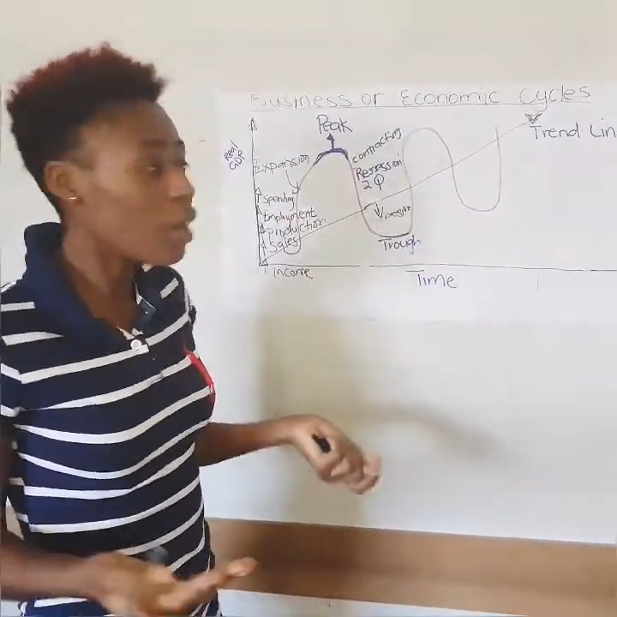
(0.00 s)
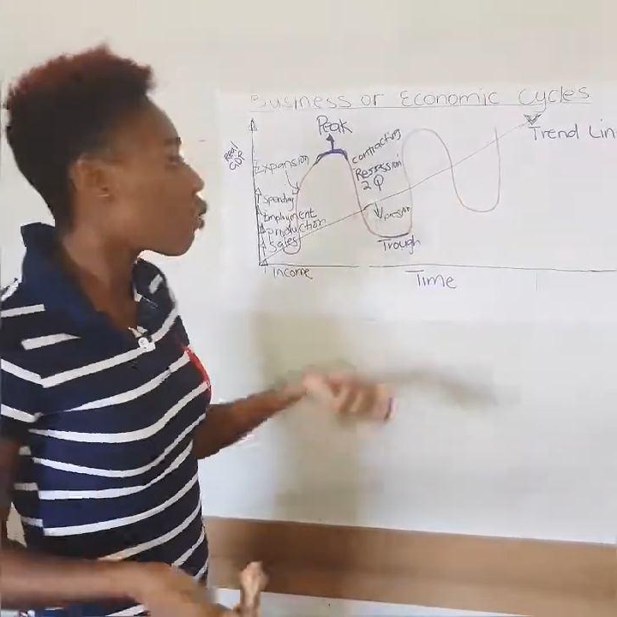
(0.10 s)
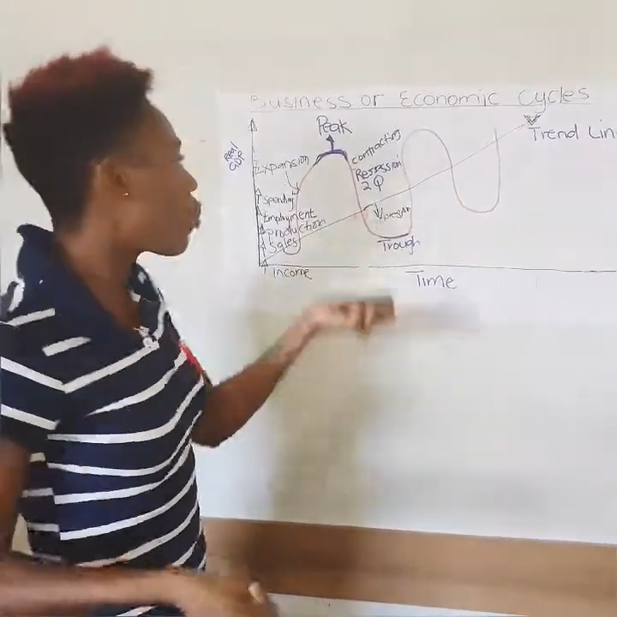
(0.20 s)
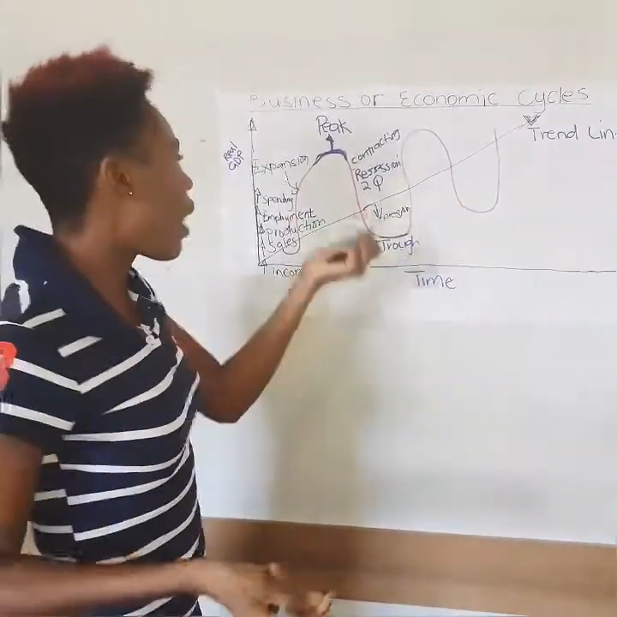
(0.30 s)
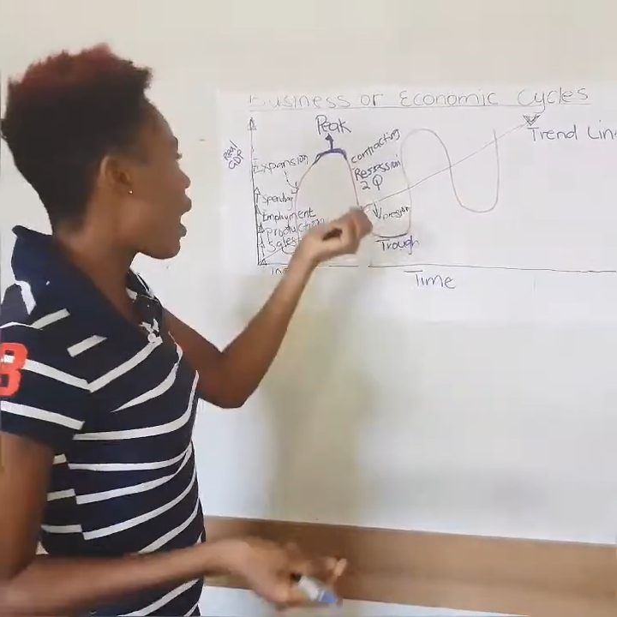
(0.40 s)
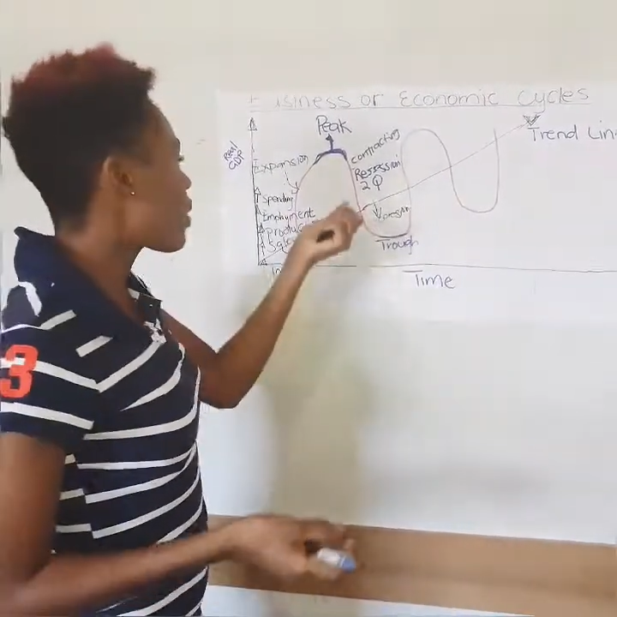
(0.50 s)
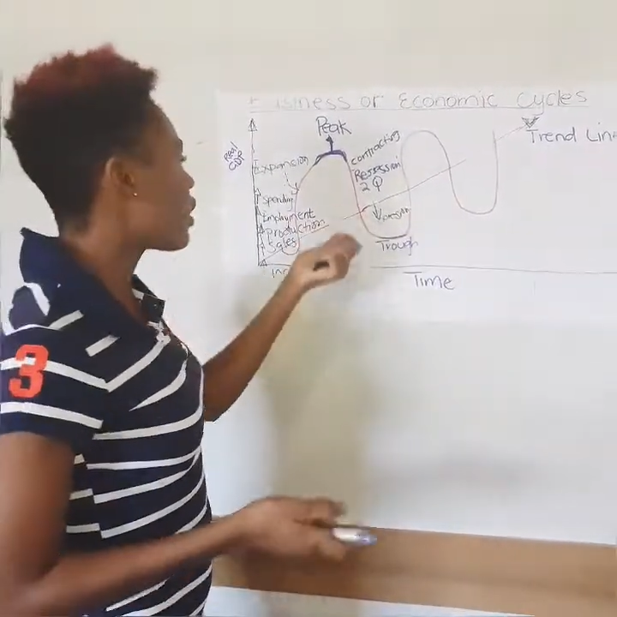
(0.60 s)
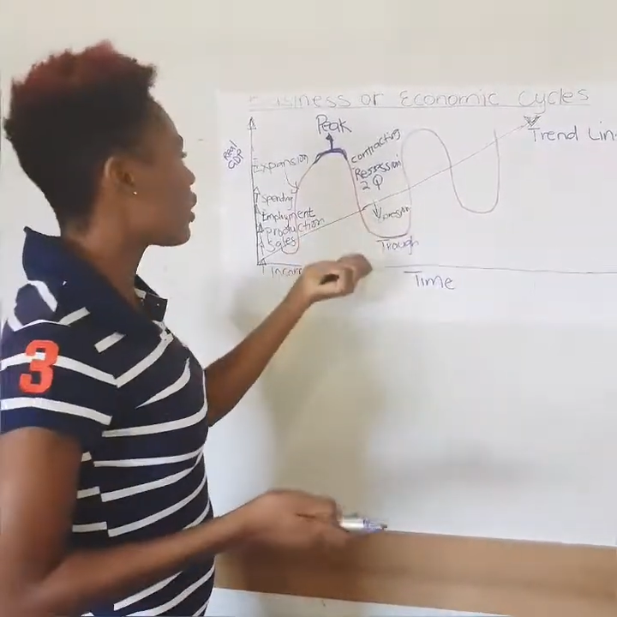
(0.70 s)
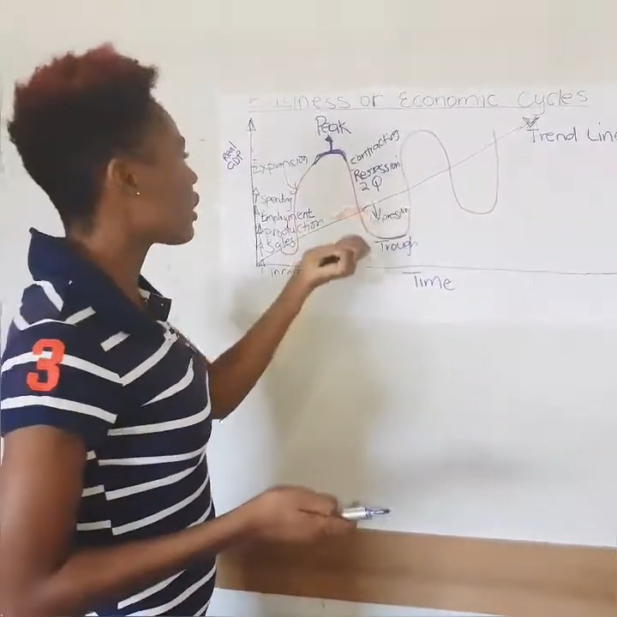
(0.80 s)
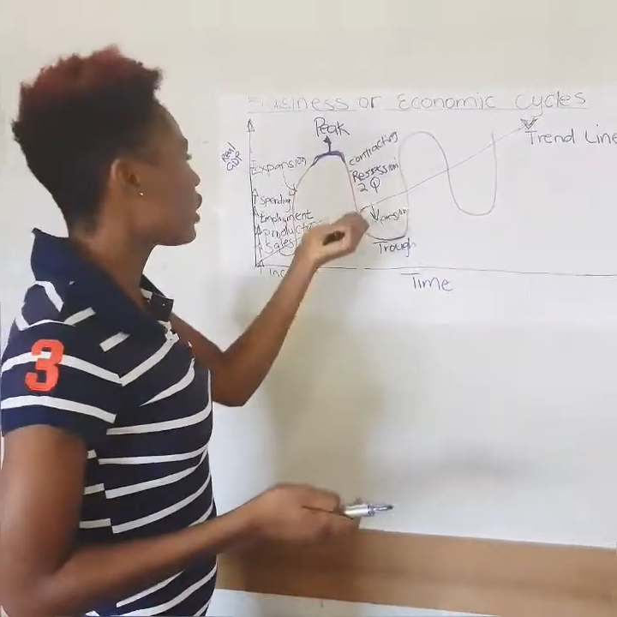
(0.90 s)
while the
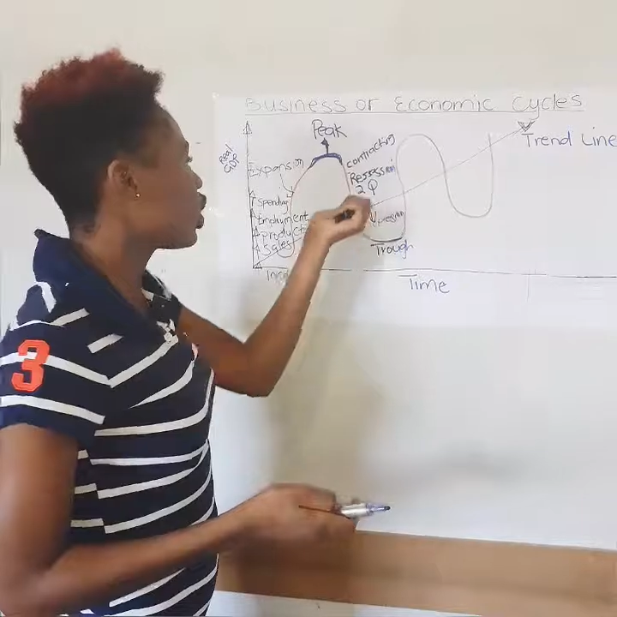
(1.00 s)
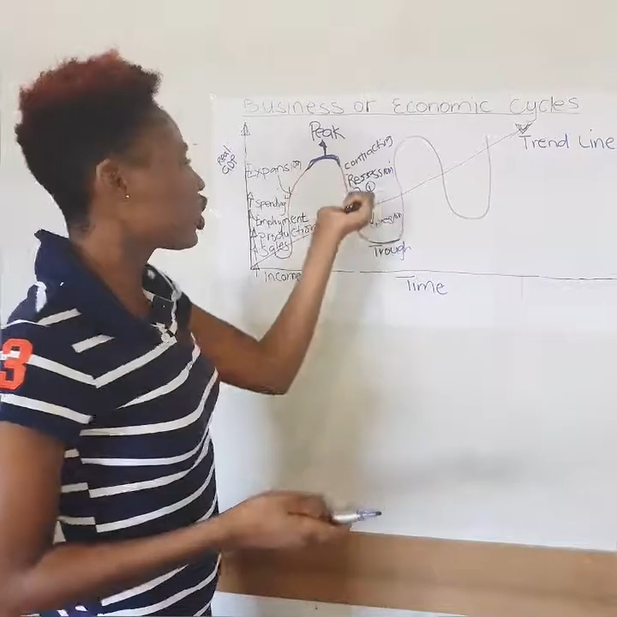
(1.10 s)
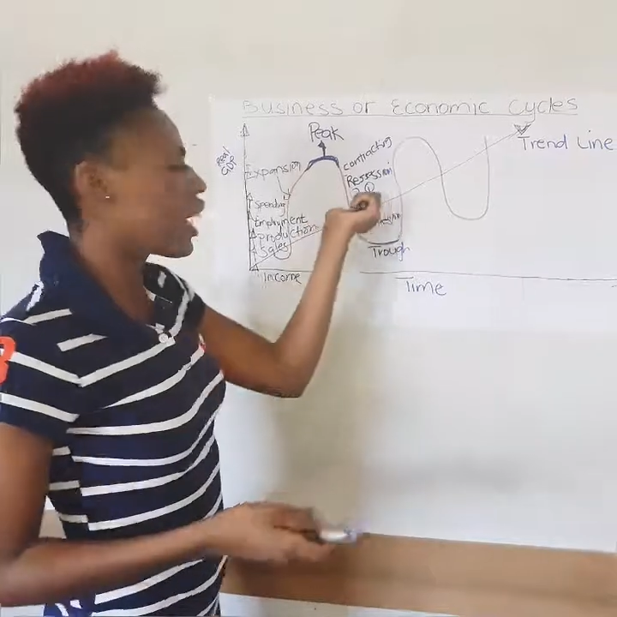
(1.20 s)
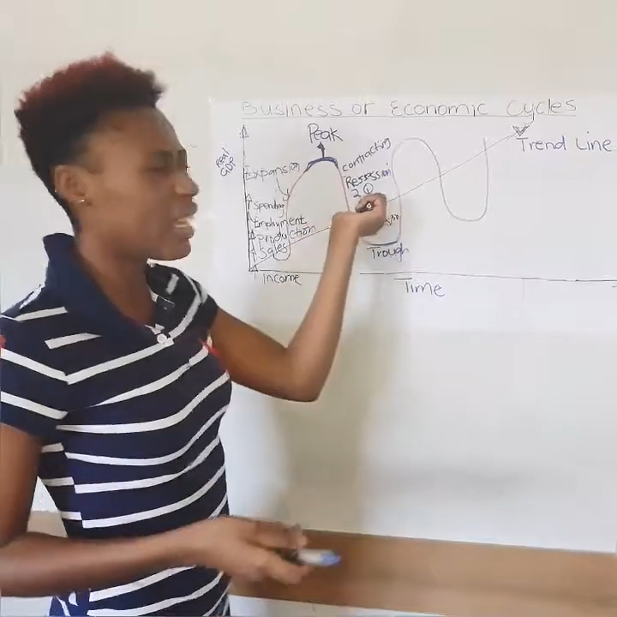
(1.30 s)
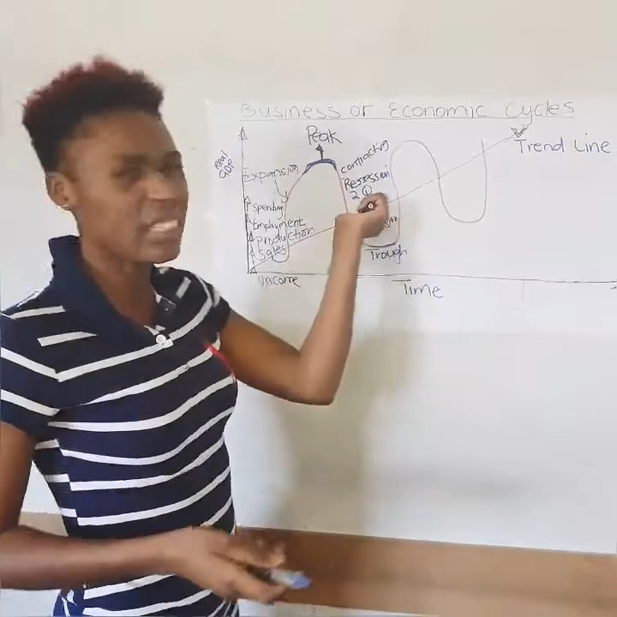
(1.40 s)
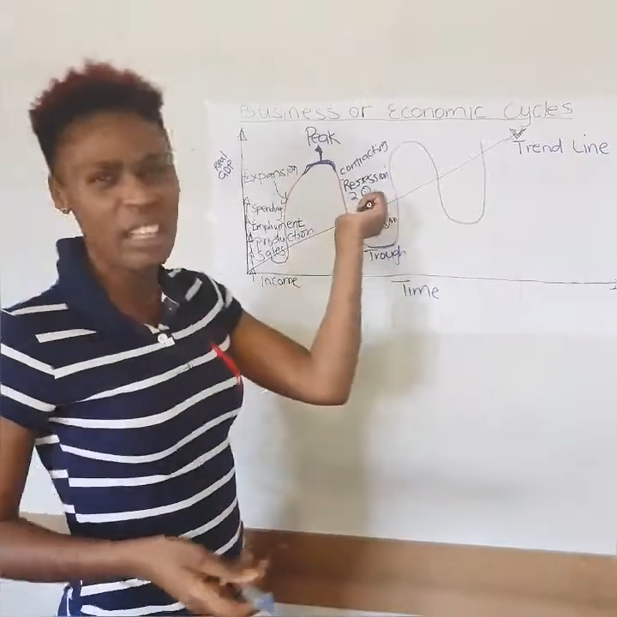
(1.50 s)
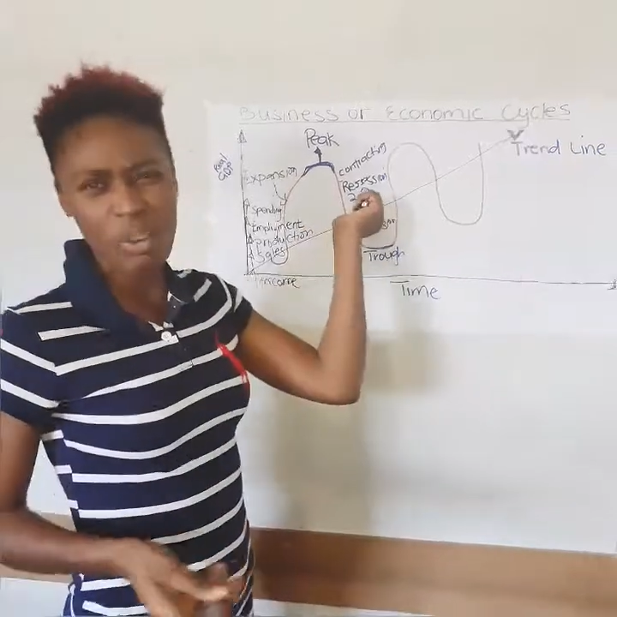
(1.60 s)
recession,